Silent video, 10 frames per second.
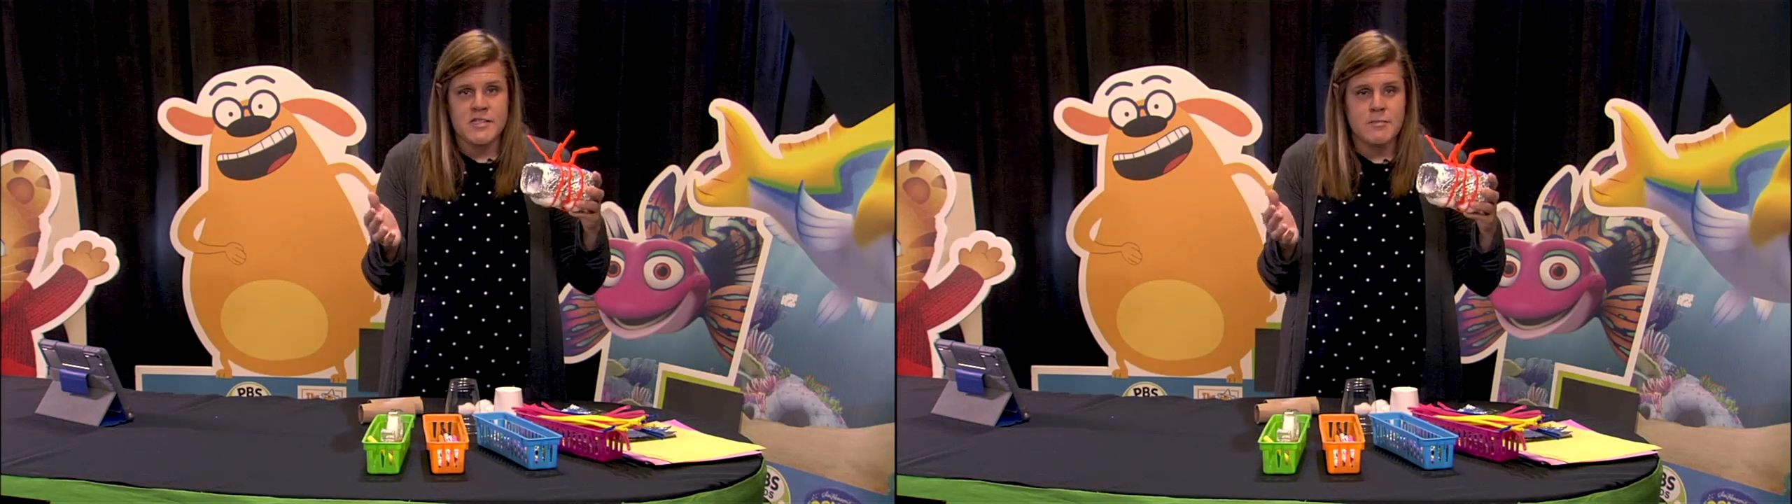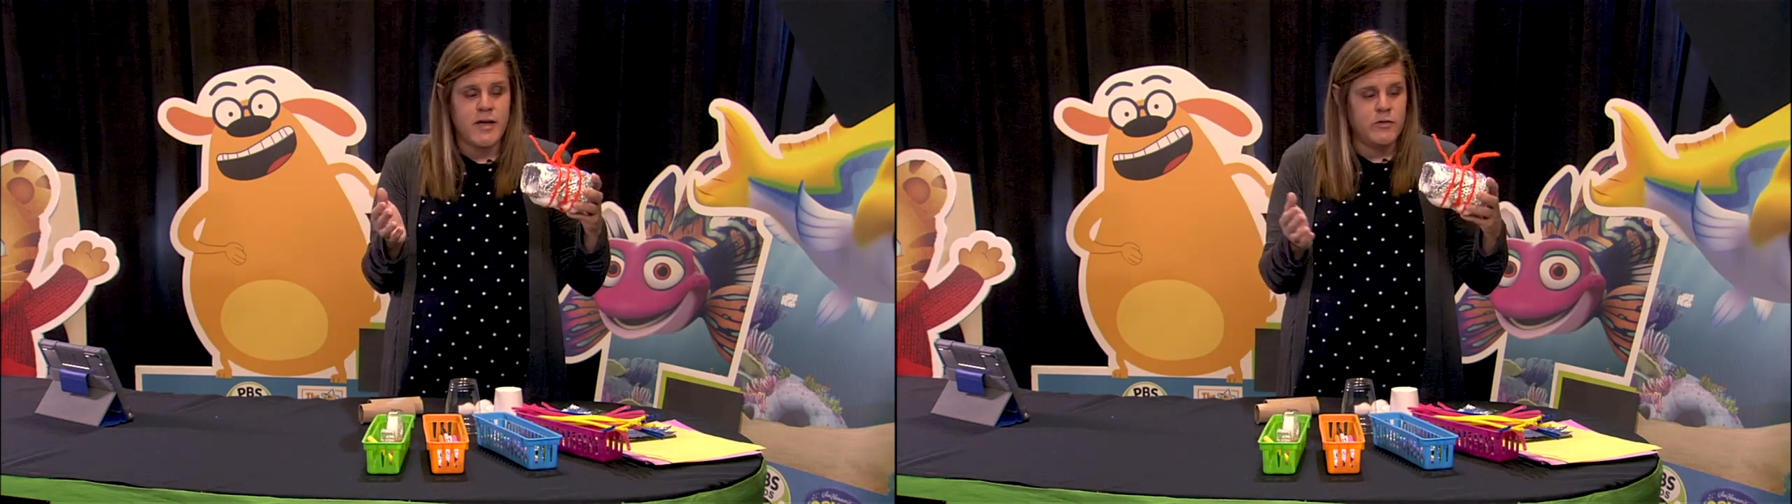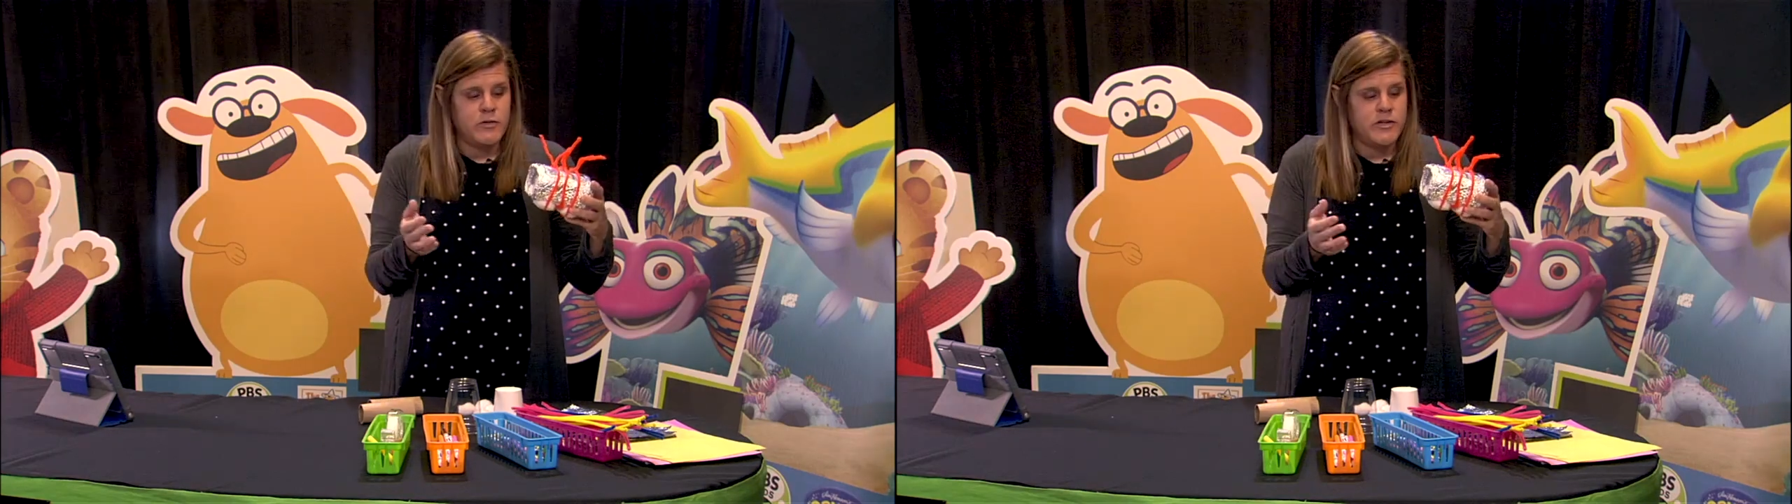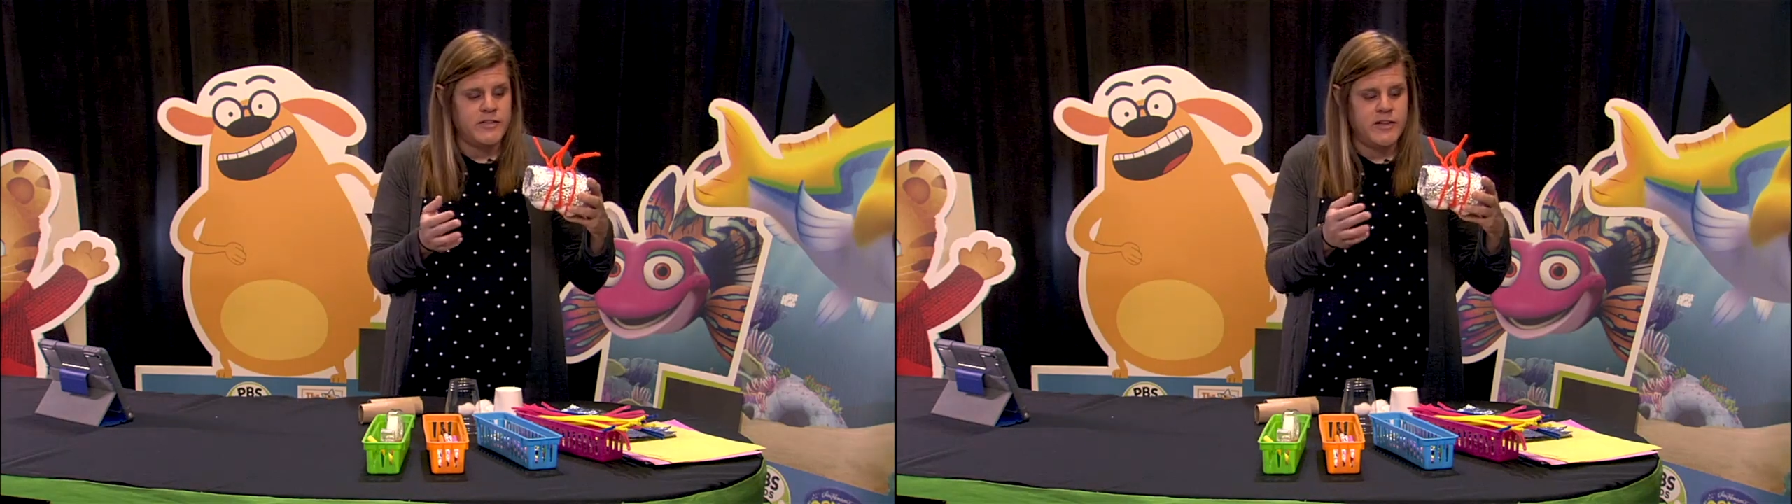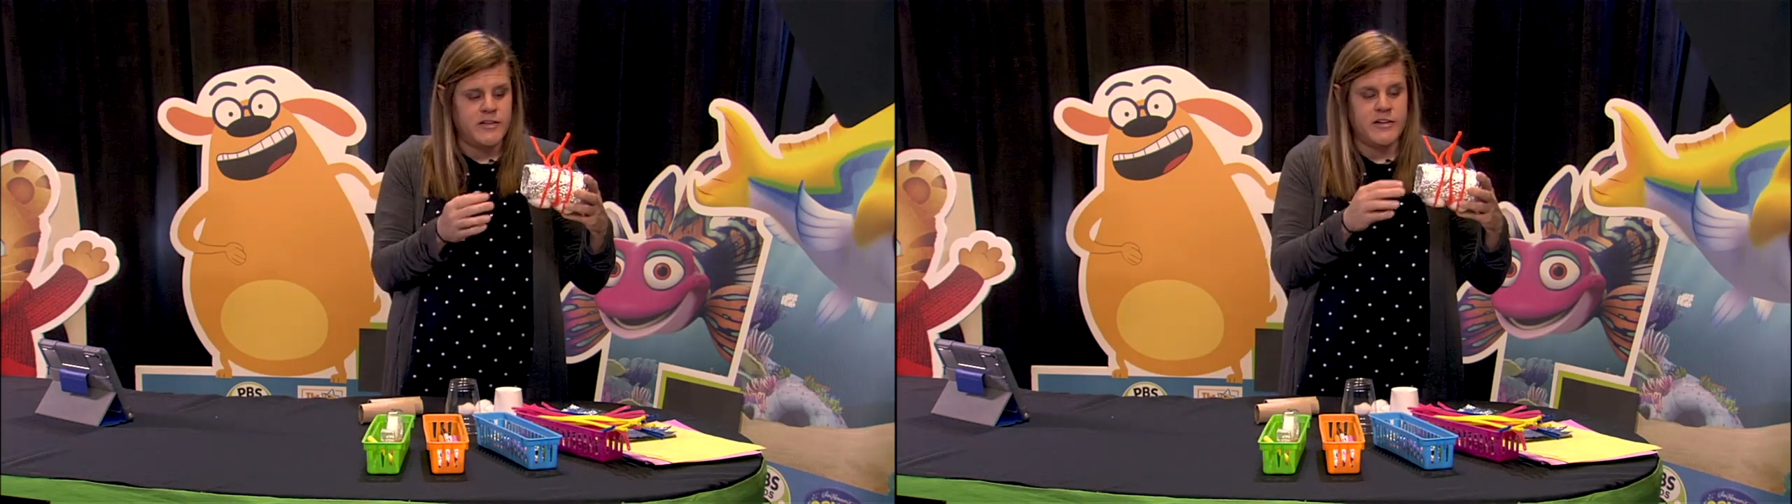my lunar
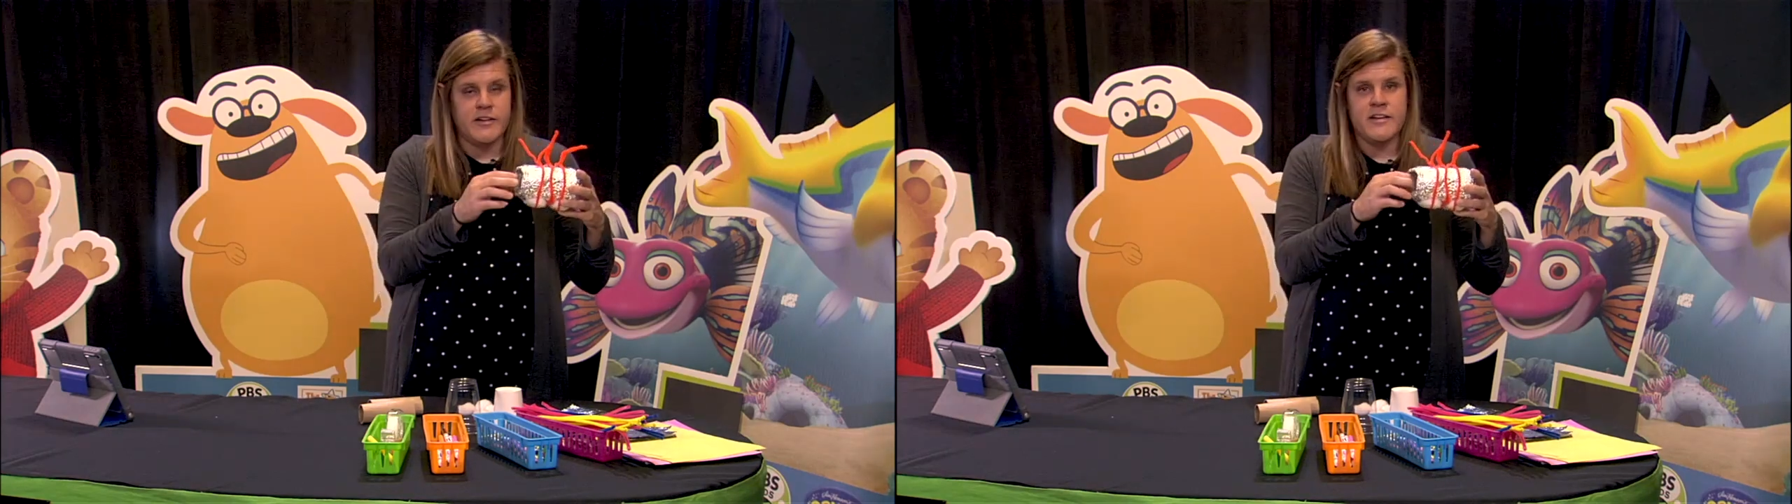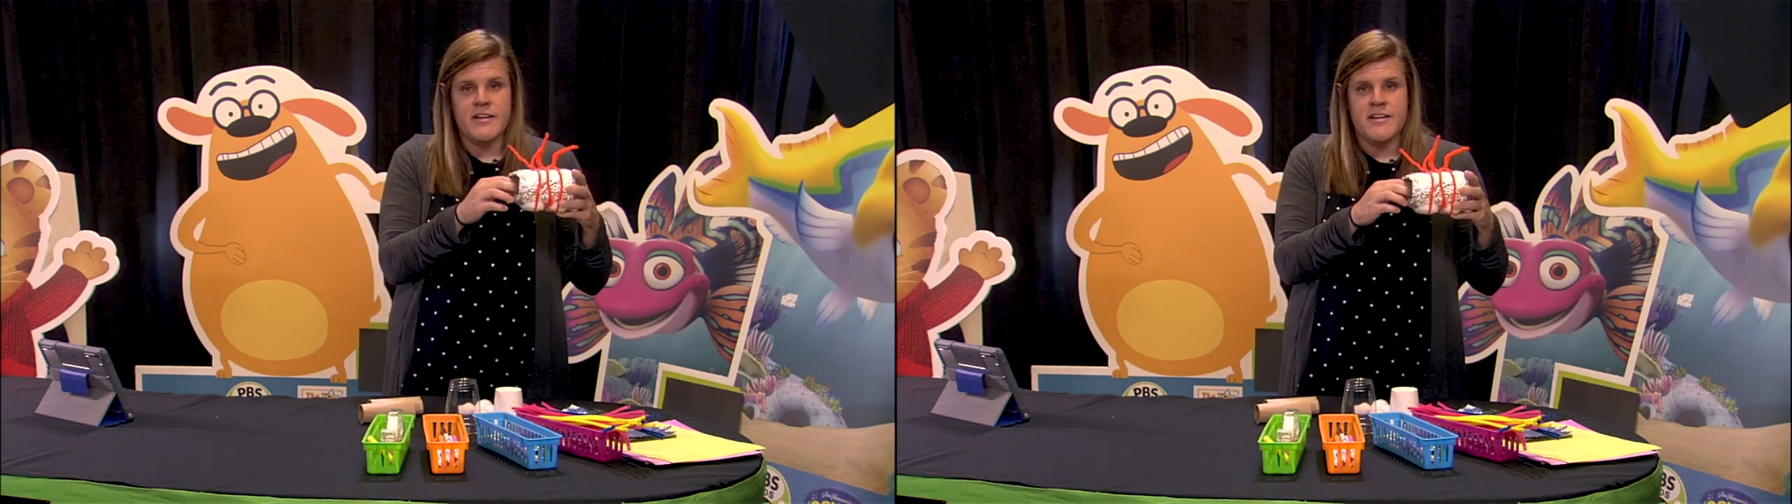lander